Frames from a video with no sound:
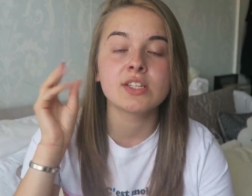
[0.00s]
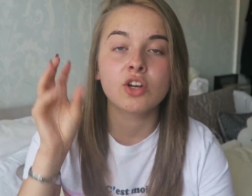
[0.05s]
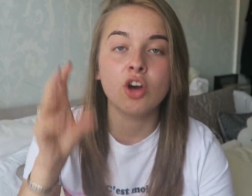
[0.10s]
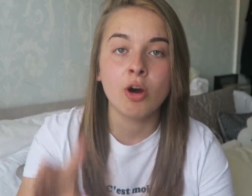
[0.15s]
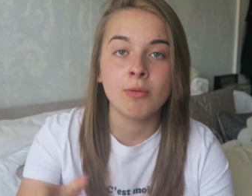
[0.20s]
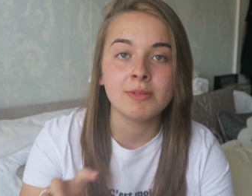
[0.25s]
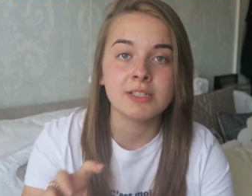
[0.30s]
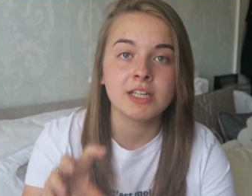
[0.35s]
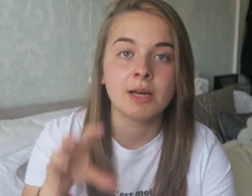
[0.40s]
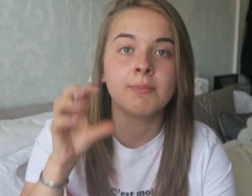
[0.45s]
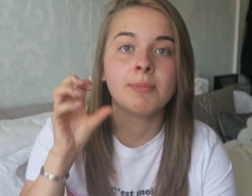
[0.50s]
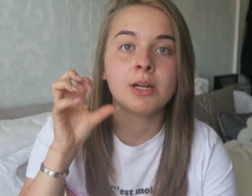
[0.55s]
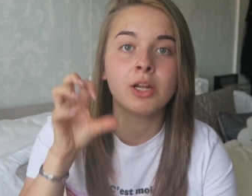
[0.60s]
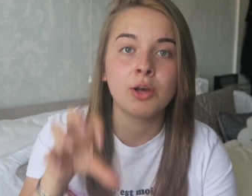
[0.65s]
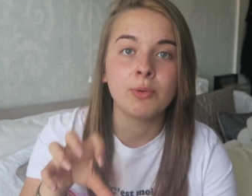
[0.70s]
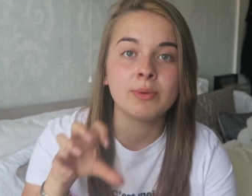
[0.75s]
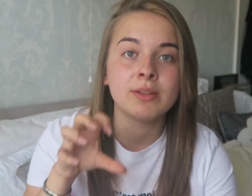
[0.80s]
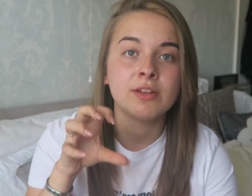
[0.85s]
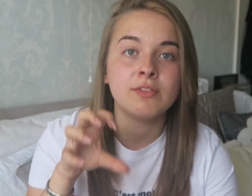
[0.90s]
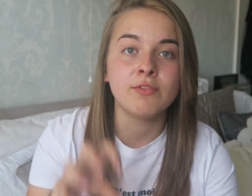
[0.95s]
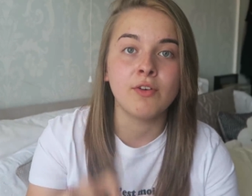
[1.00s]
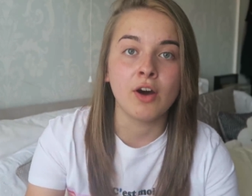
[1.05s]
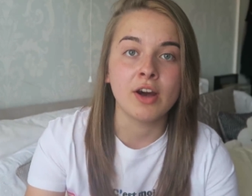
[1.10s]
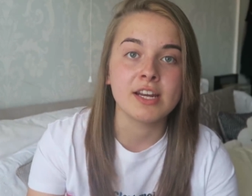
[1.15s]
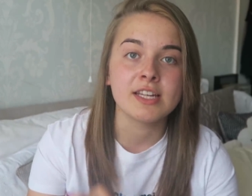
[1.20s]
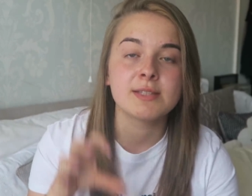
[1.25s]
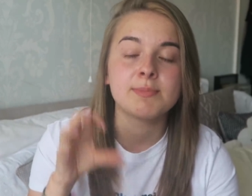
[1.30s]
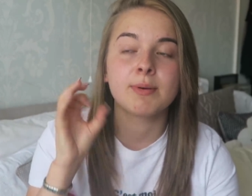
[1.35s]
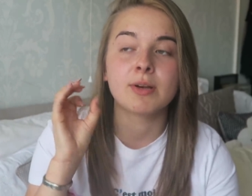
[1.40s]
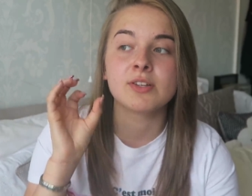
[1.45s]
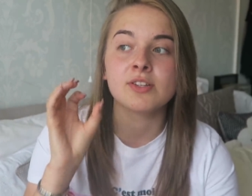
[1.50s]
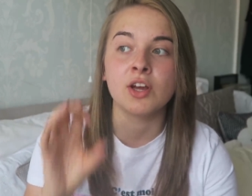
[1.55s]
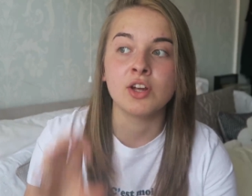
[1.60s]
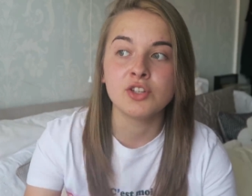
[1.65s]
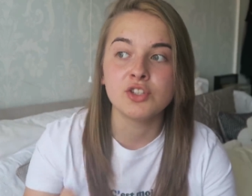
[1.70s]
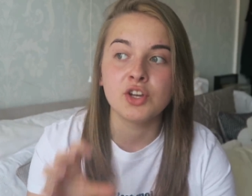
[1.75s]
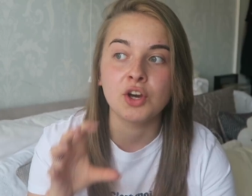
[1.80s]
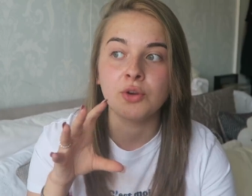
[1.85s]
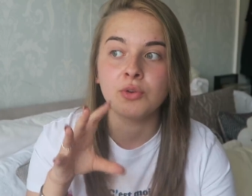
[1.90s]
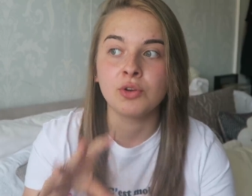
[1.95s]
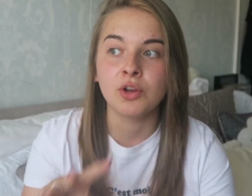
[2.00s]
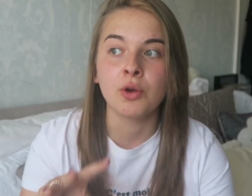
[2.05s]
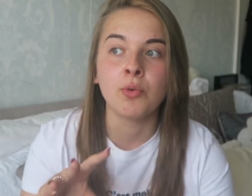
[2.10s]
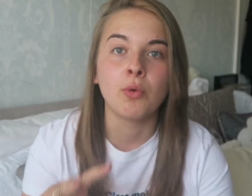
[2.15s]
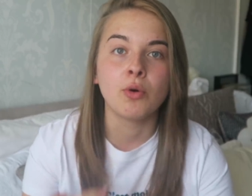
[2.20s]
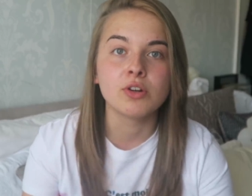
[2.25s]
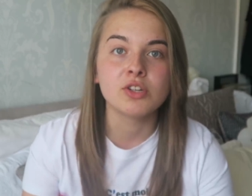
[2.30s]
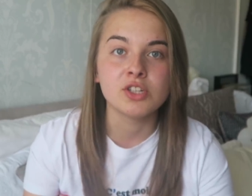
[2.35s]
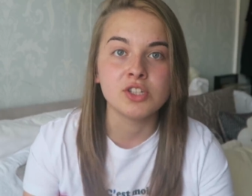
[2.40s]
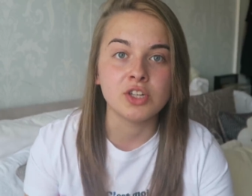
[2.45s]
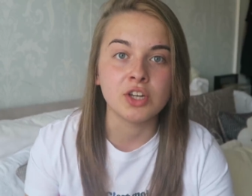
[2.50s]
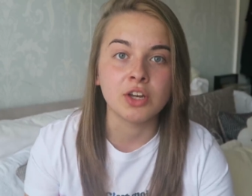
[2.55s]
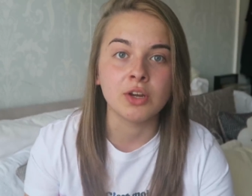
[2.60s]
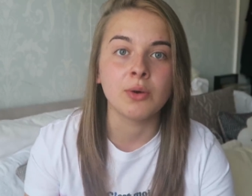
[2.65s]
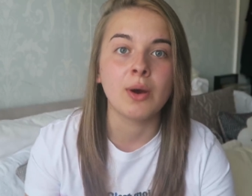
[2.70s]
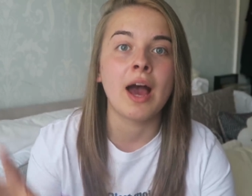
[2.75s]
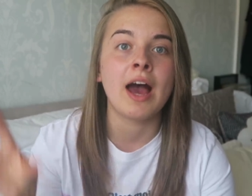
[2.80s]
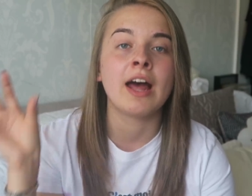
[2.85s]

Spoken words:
to comment down below with advice, because I don't know what to do,